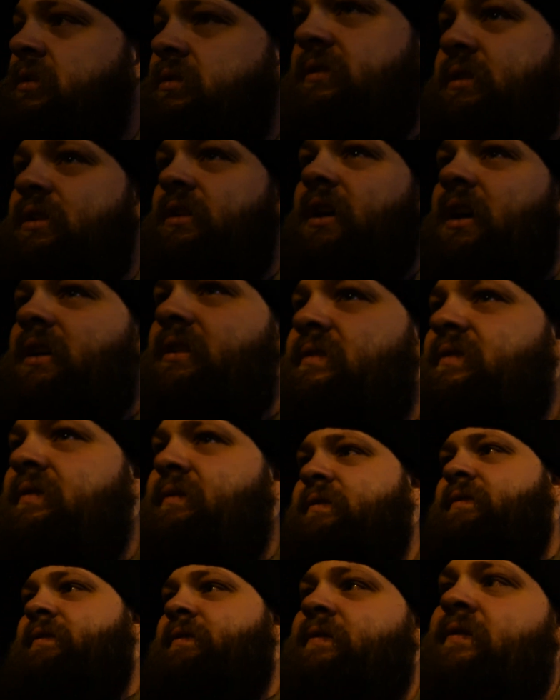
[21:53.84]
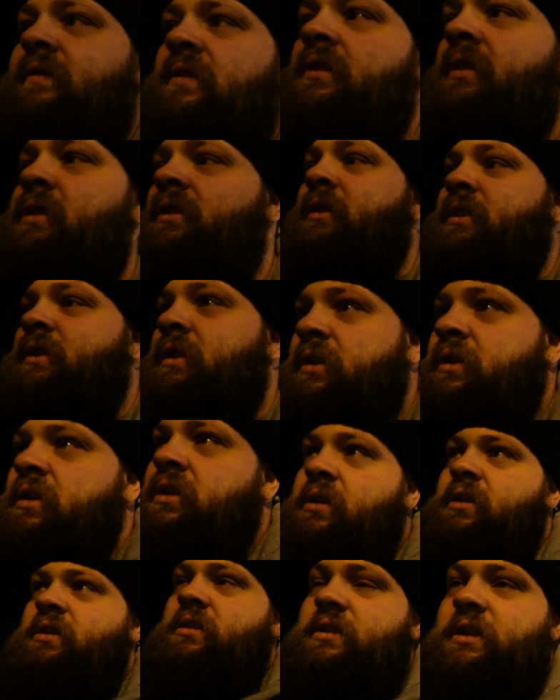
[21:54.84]
the life
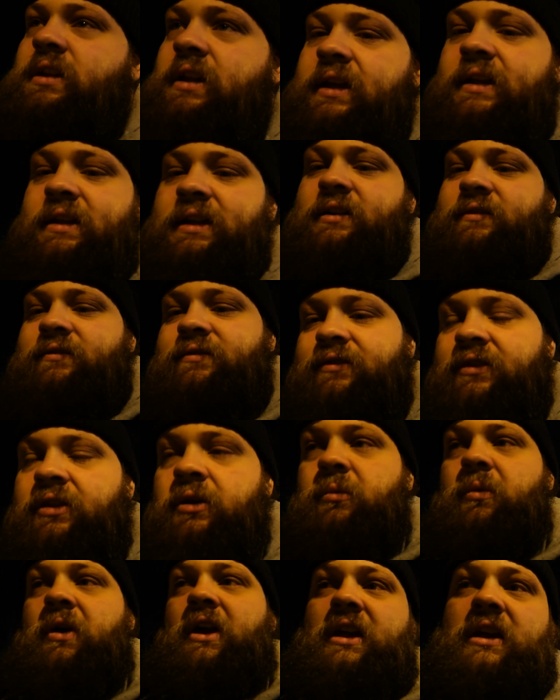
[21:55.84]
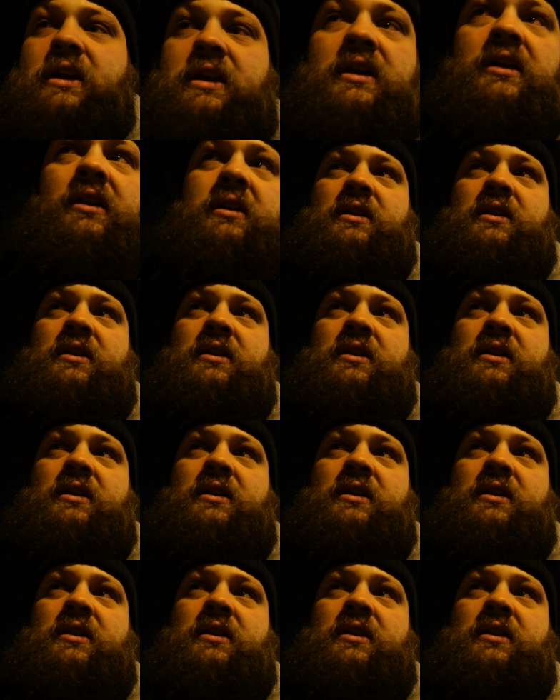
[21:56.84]
that they live and the way